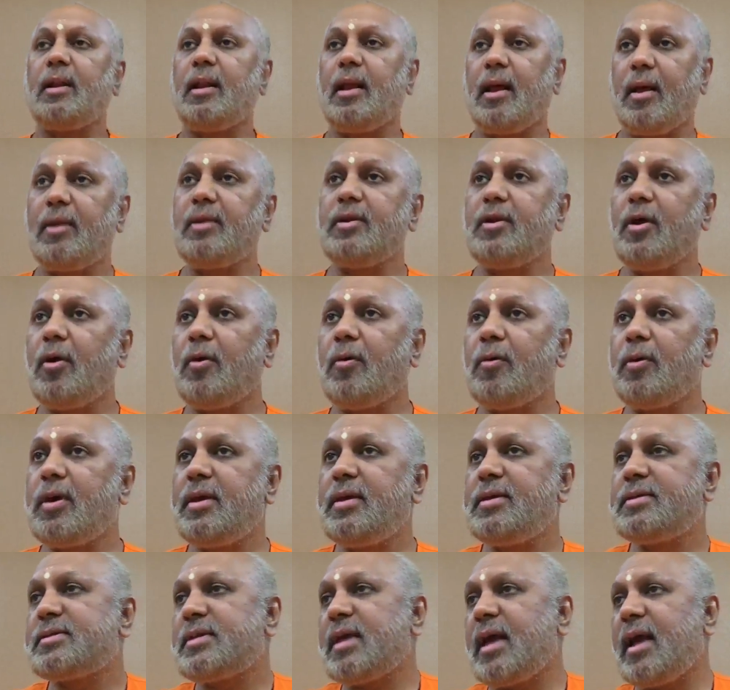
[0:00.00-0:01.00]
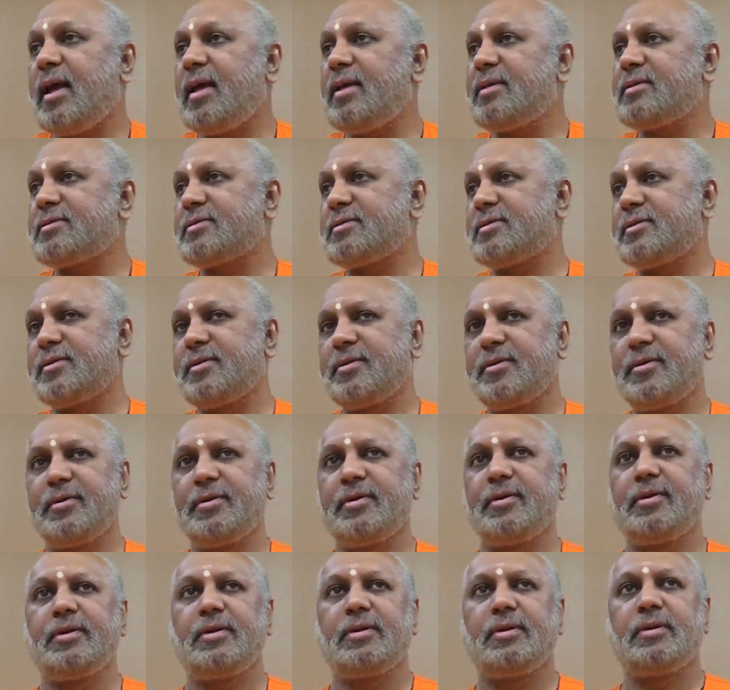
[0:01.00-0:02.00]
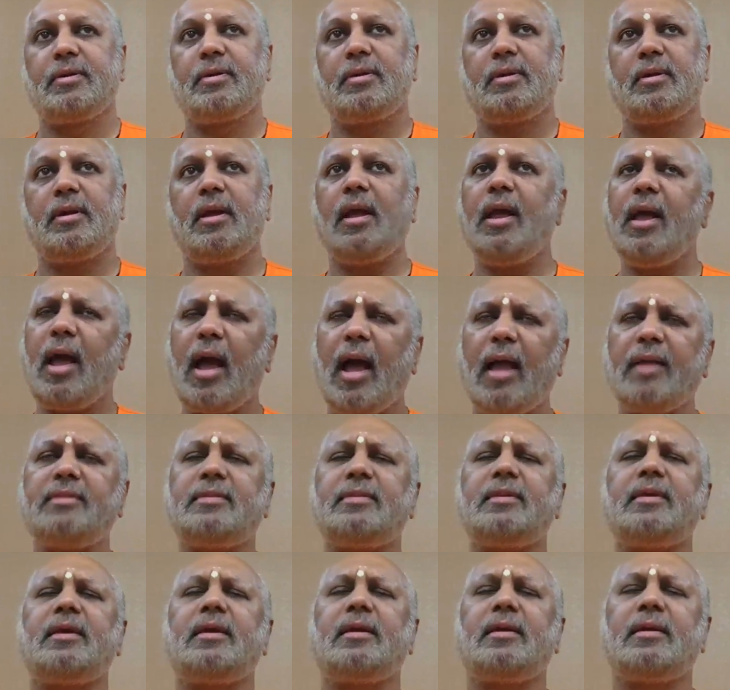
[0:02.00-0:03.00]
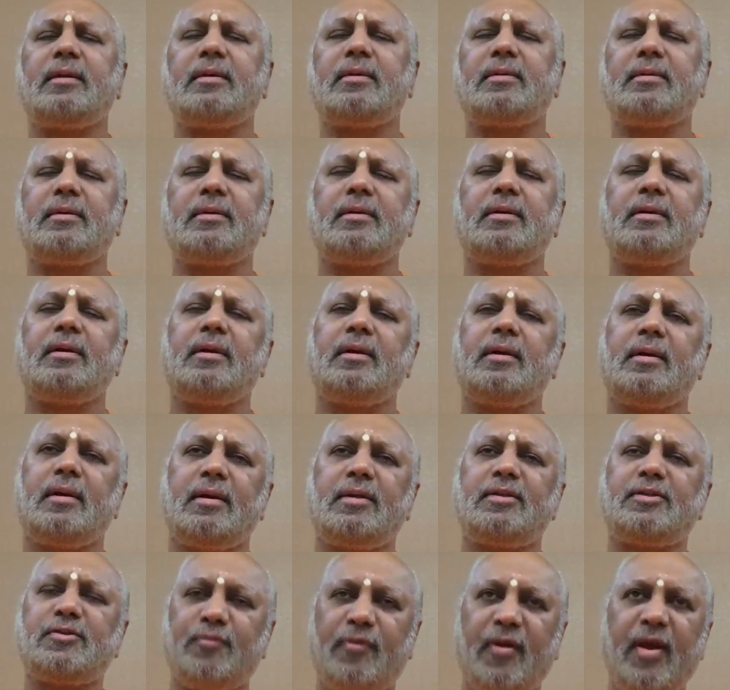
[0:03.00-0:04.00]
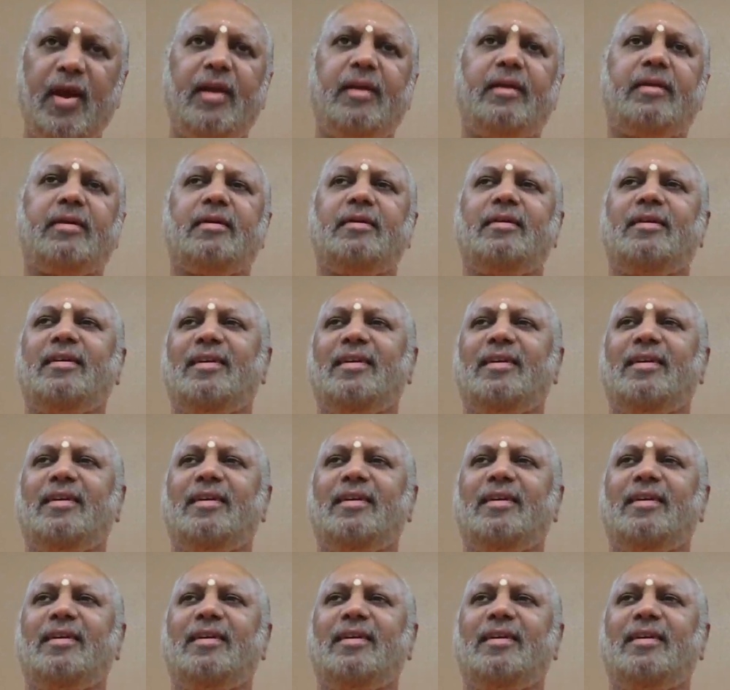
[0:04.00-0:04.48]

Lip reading: And now he says, I think it's fate.